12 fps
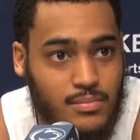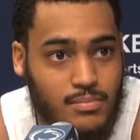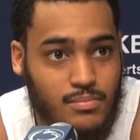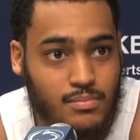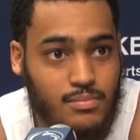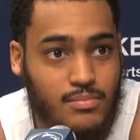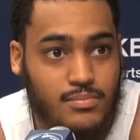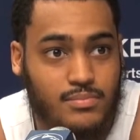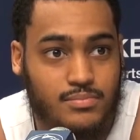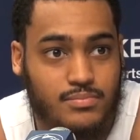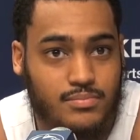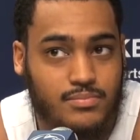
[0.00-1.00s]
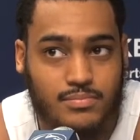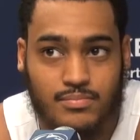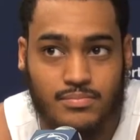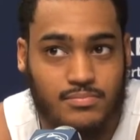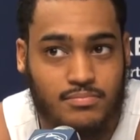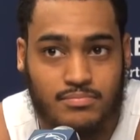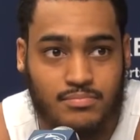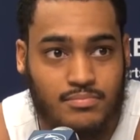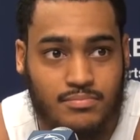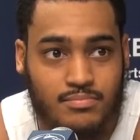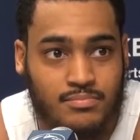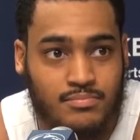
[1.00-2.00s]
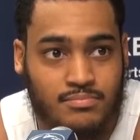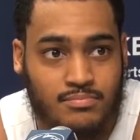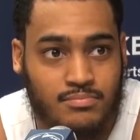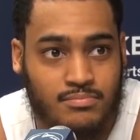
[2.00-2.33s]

where you're at compared to where you individually are?